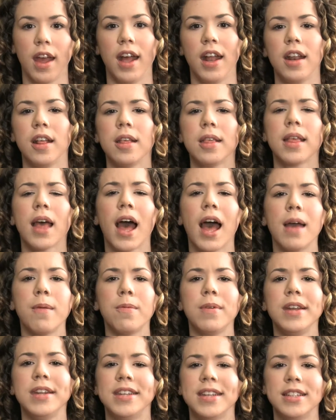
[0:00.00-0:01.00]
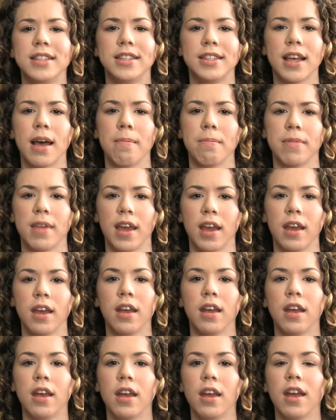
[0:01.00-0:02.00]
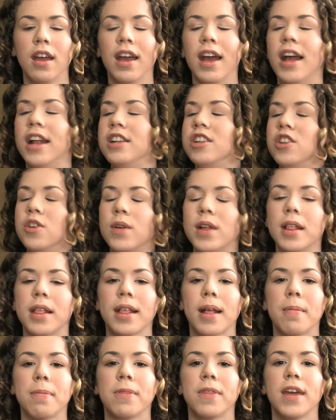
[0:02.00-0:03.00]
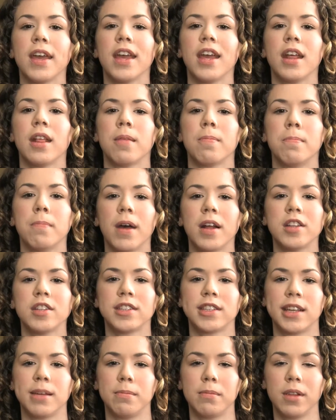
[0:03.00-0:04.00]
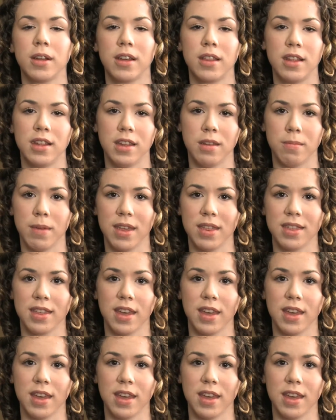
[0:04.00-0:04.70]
It is time we did something, and doing something is much simpler than you may